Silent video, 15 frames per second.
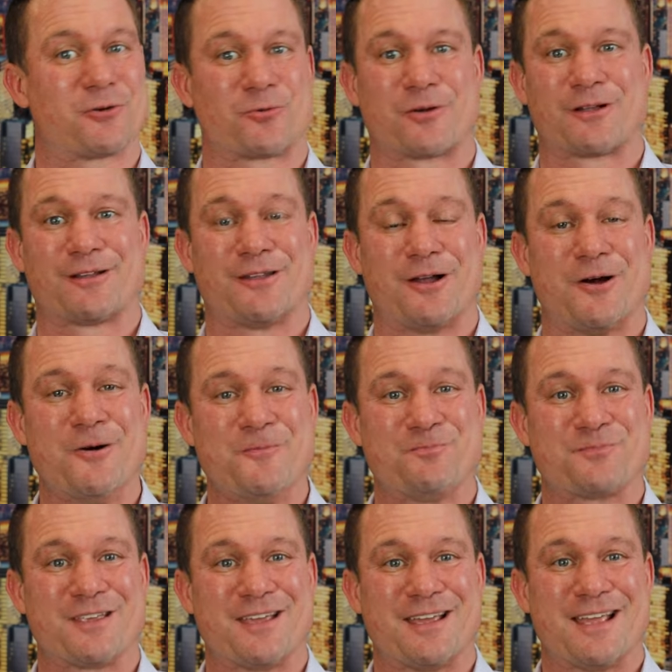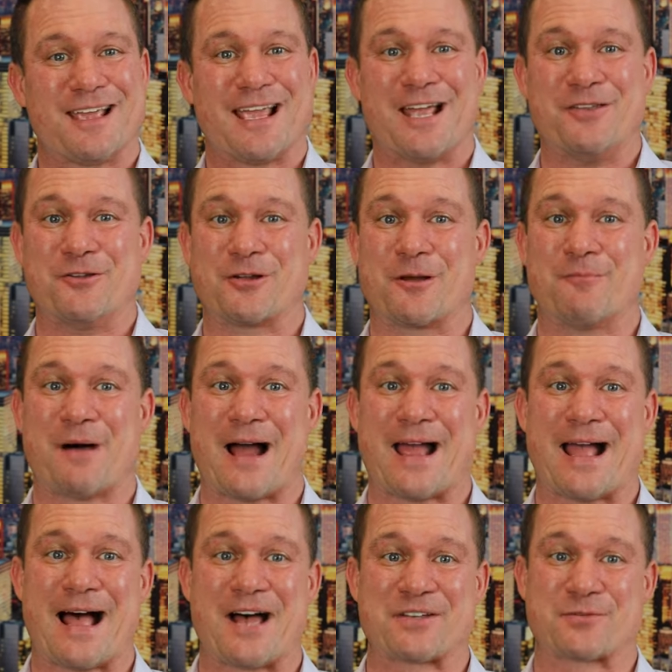really low, and you can
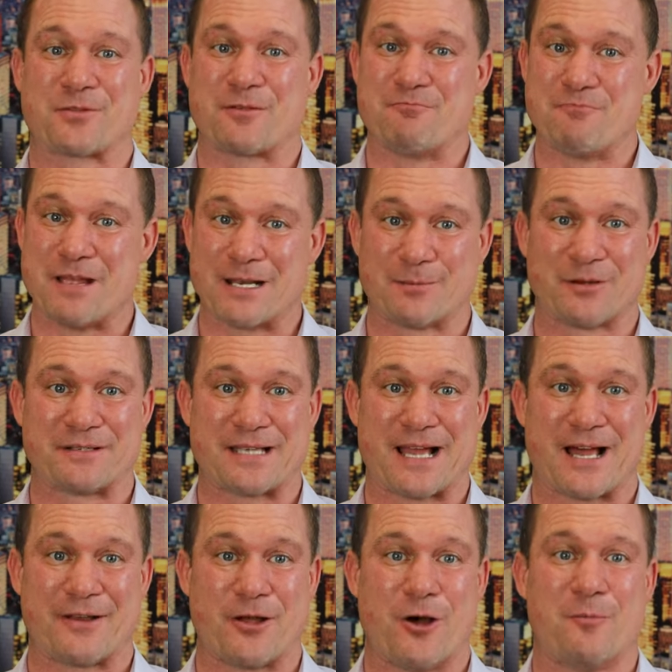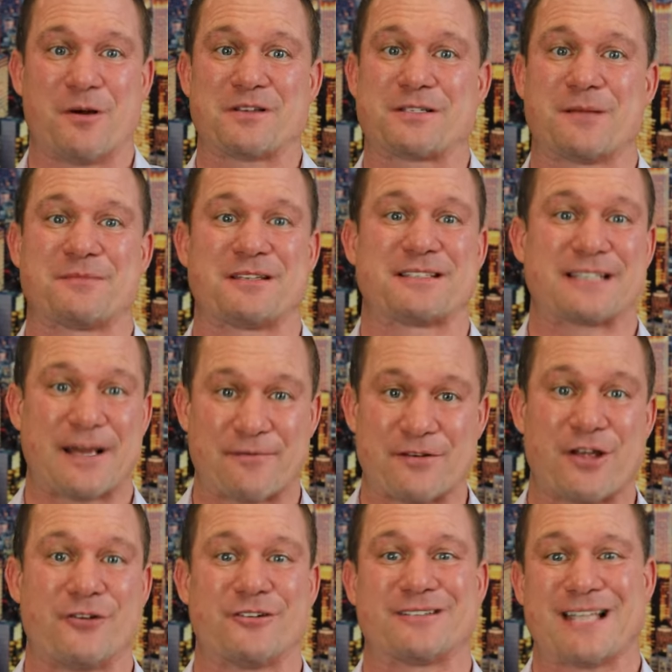buy a house with minimal down almost up to
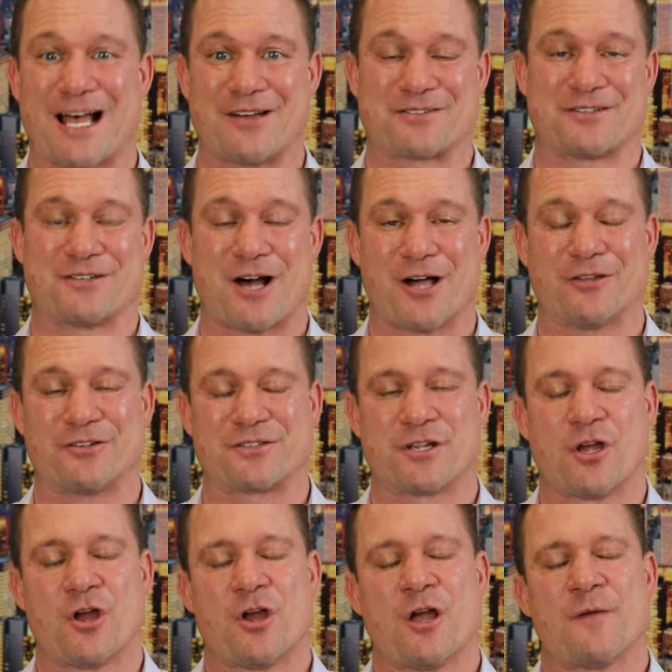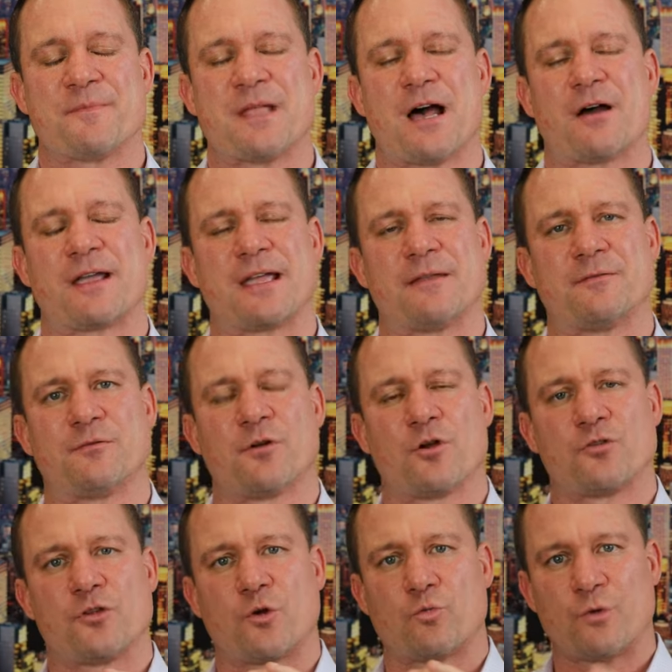$700,000. Now, in
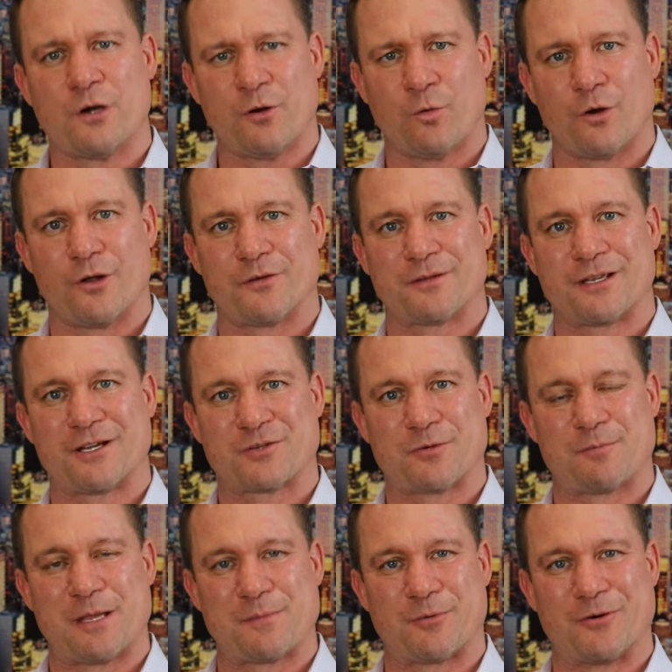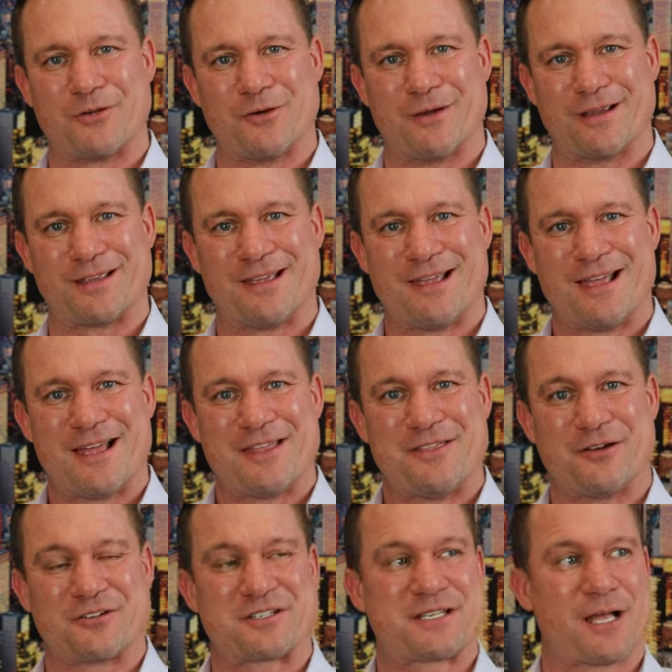the real world, here's what people are doing
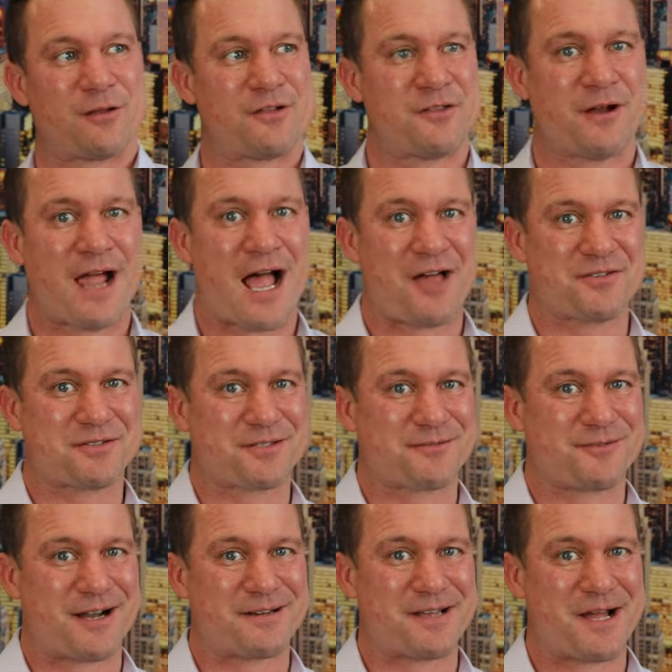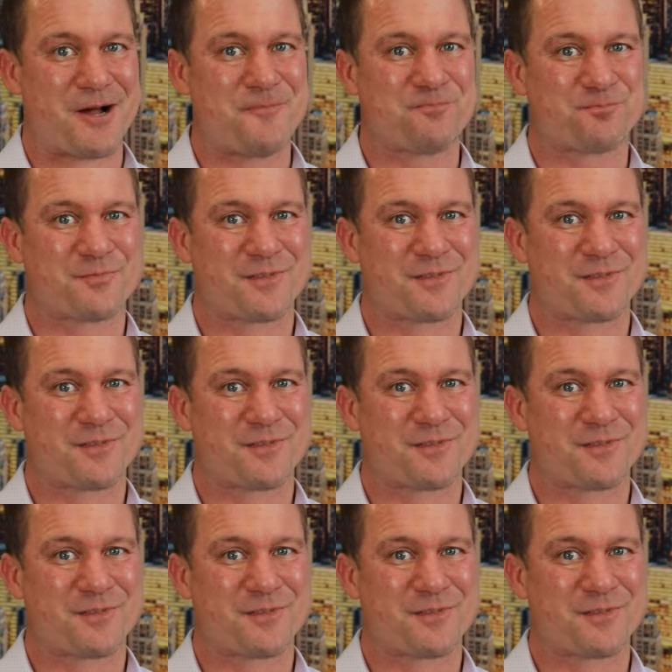they're selling their house right now,